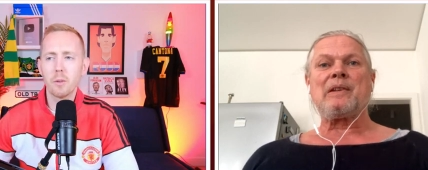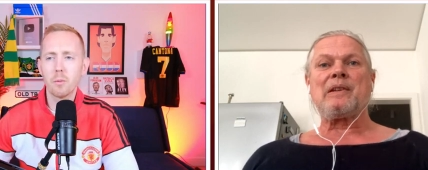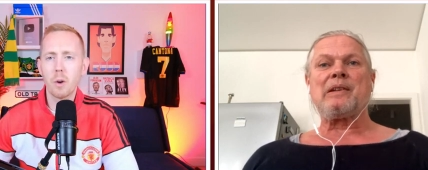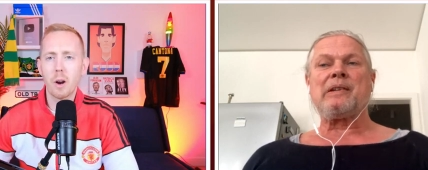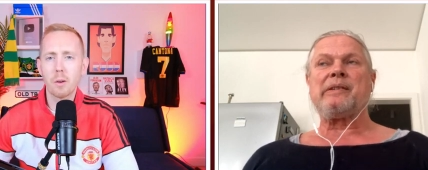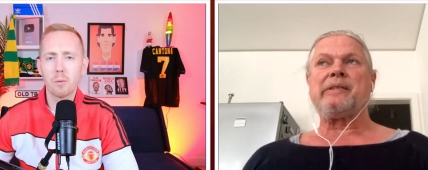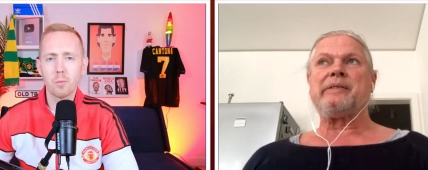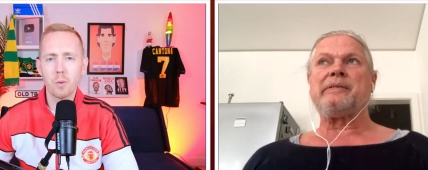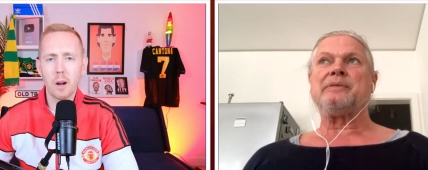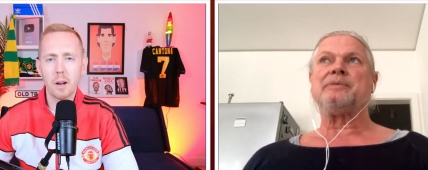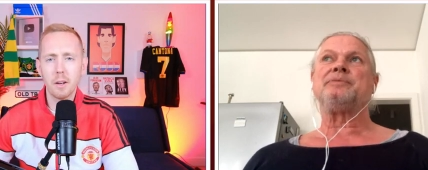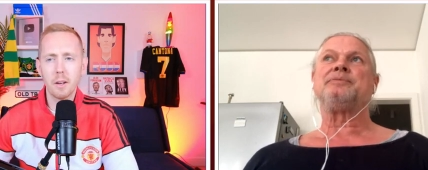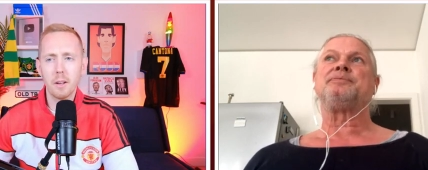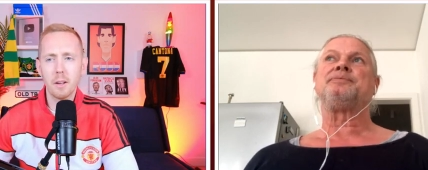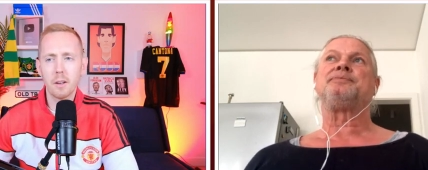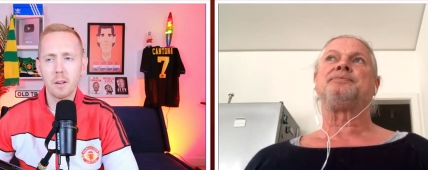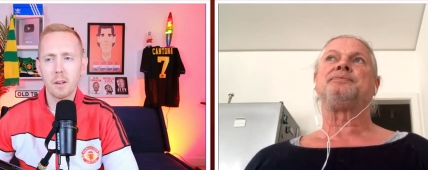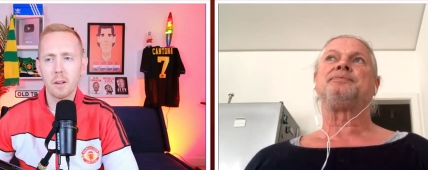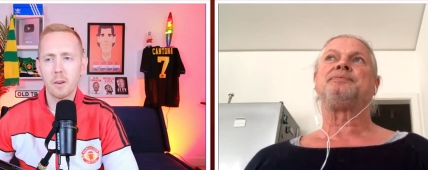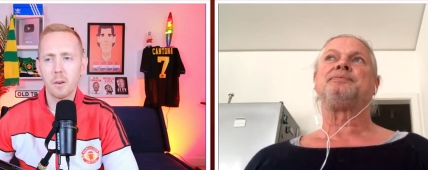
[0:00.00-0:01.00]
Speaker 1: Ralf Rangnick,
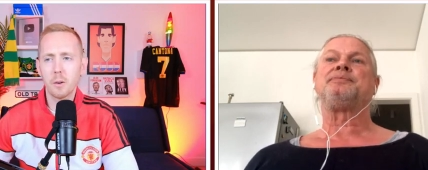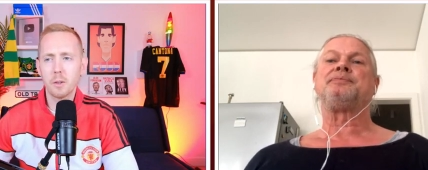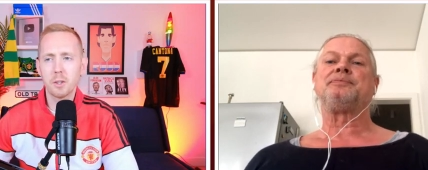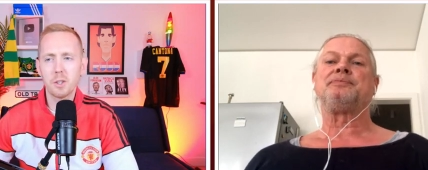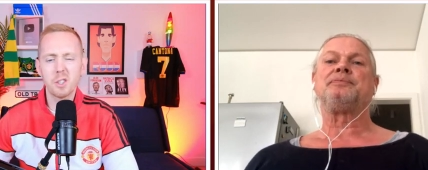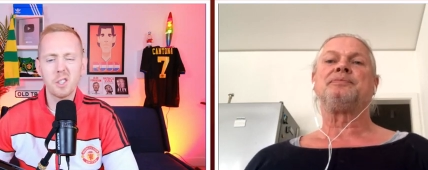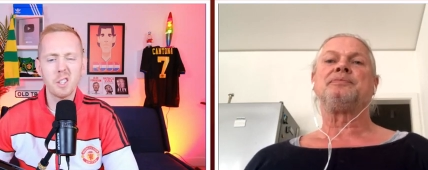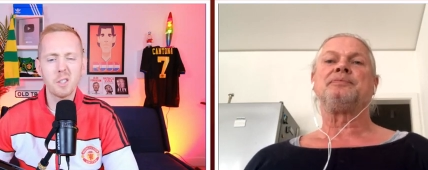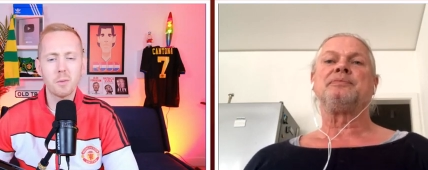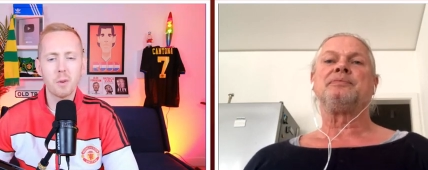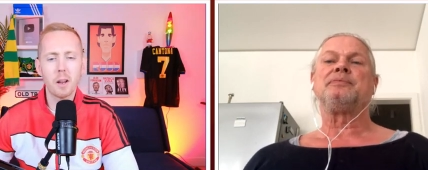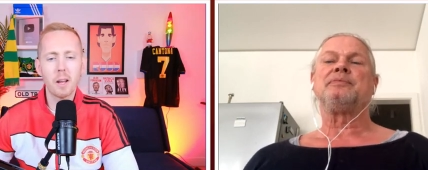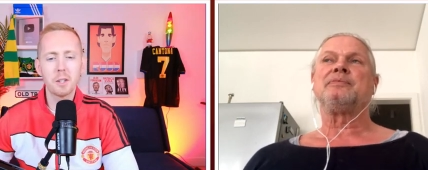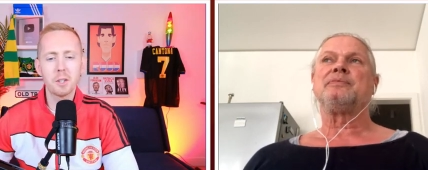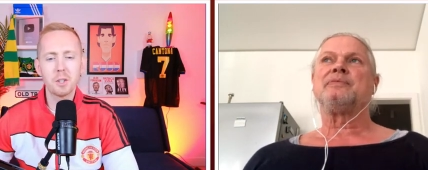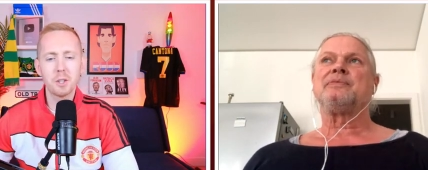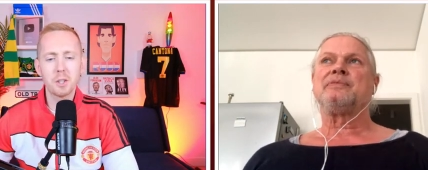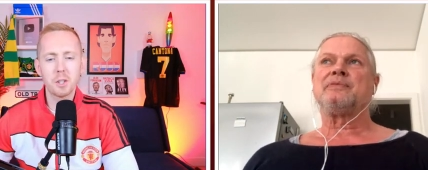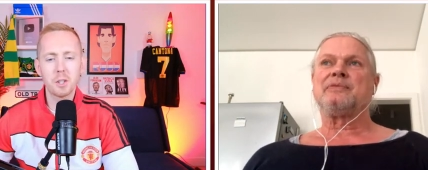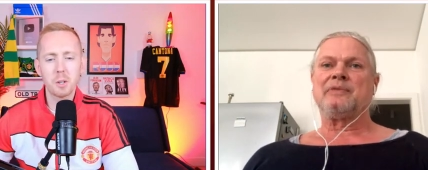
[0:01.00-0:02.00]
or just his
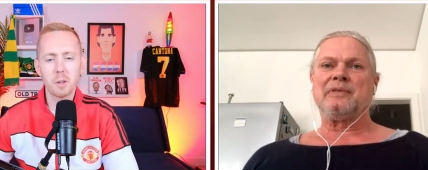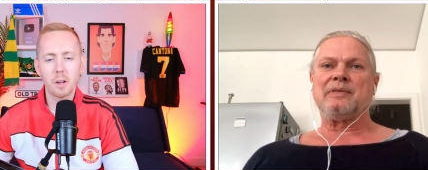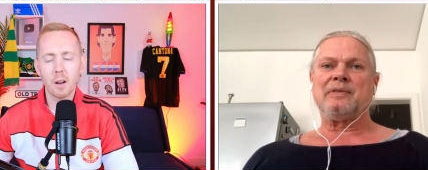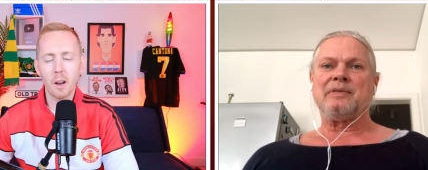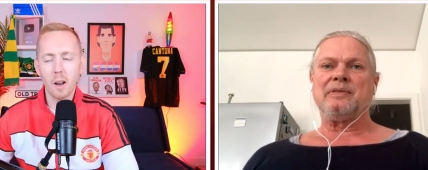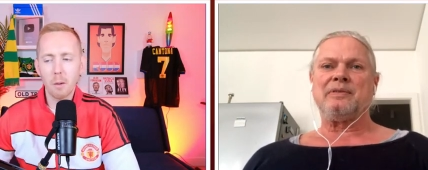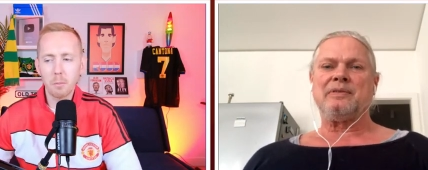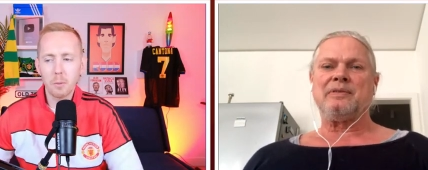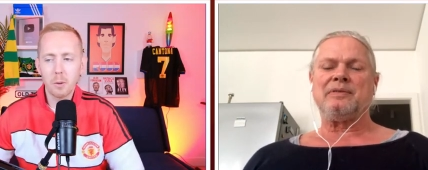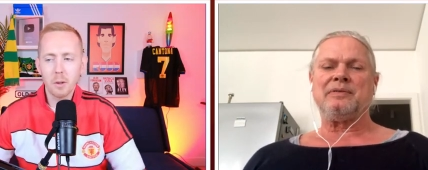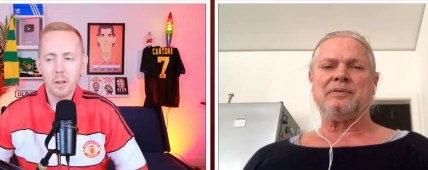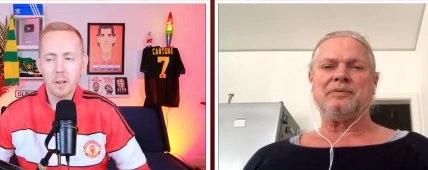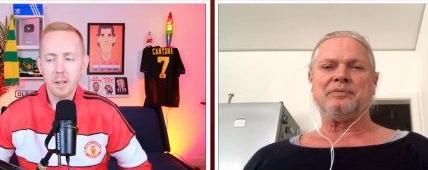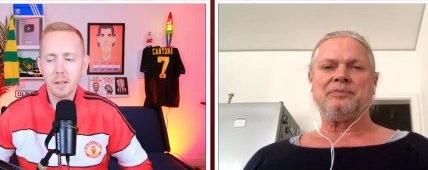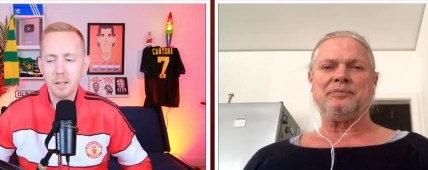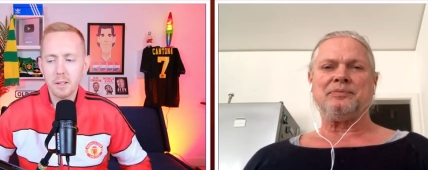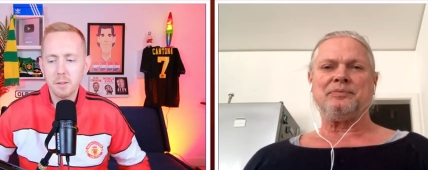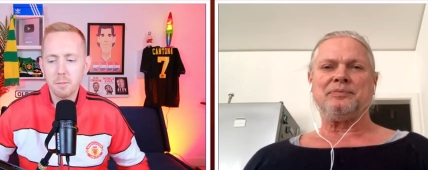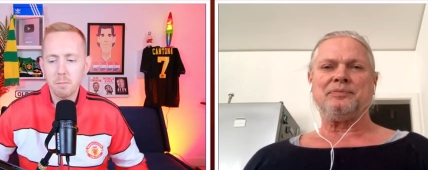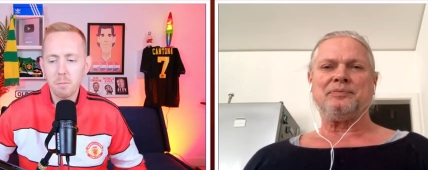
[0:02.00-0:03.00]
relationship with the club, that he
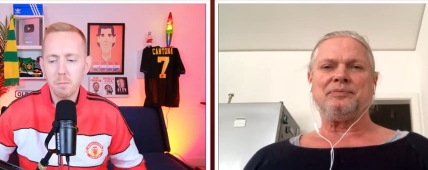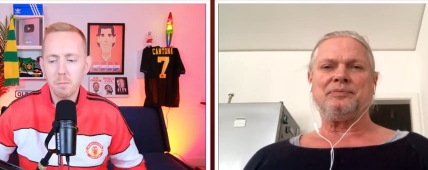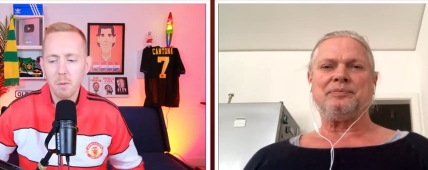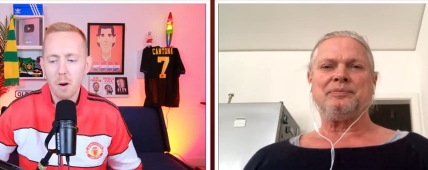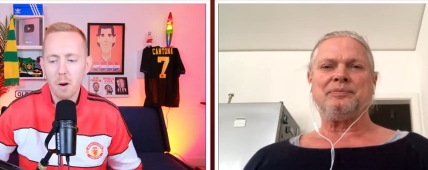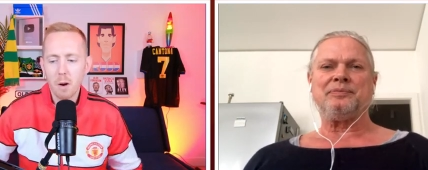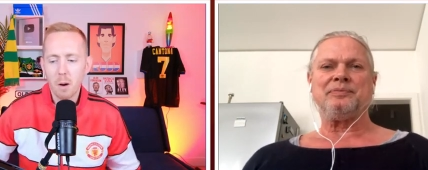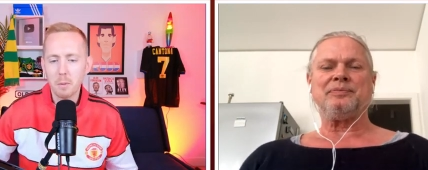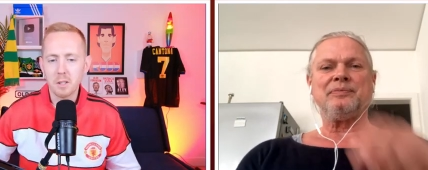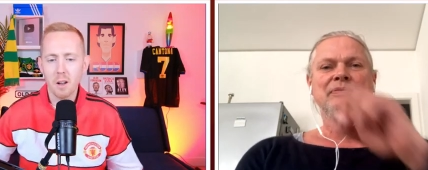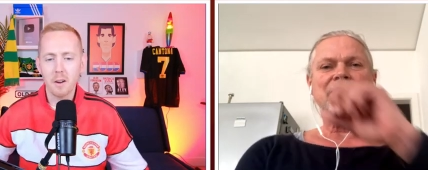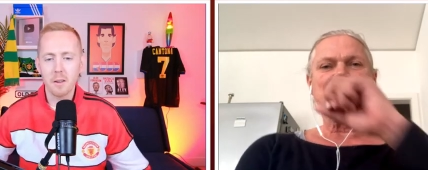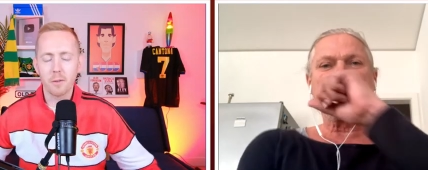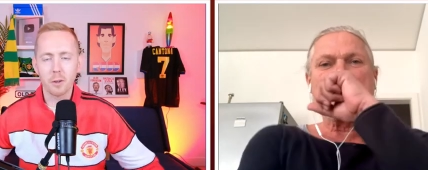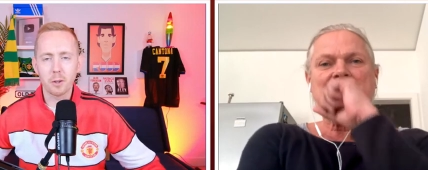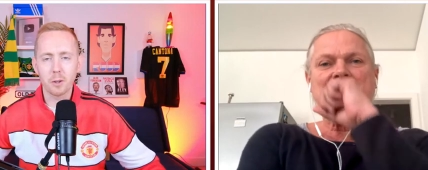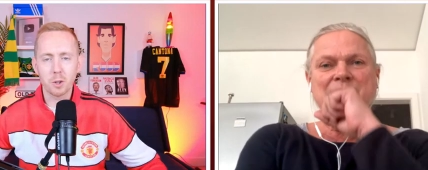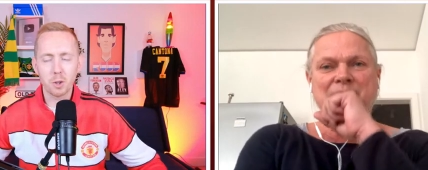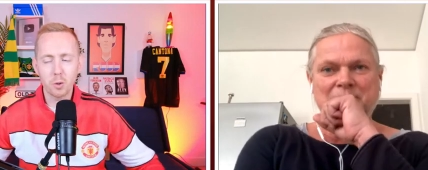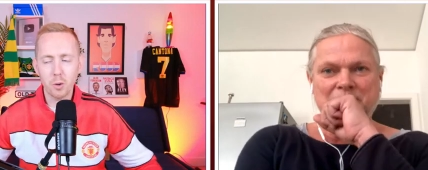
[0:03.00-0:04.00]
might be slightly
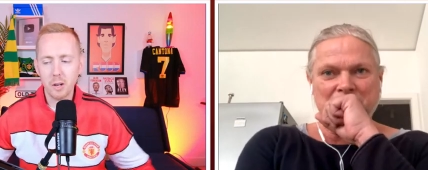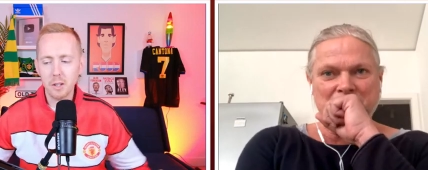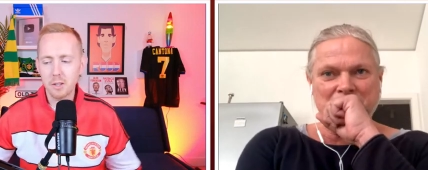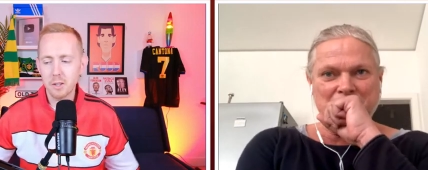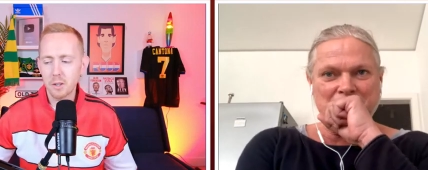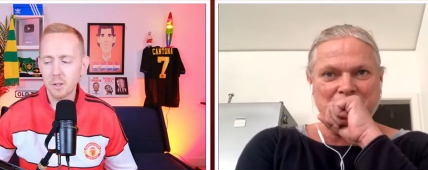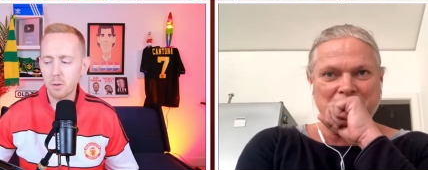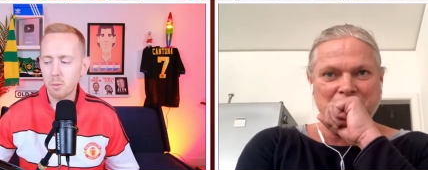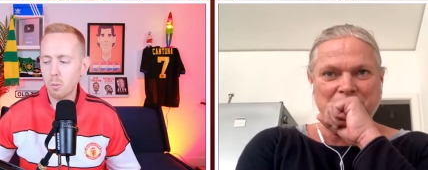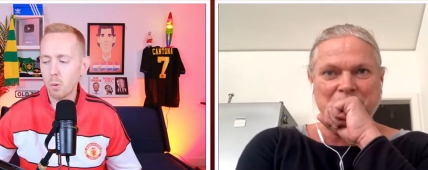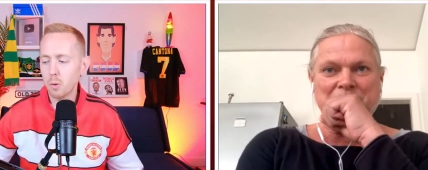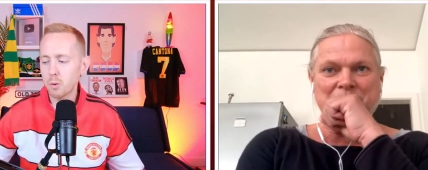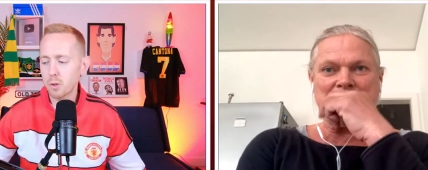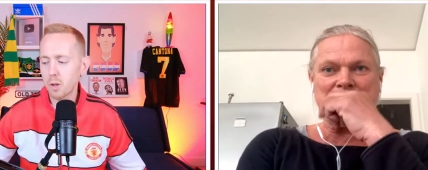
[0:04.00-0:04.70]
frustrated at what's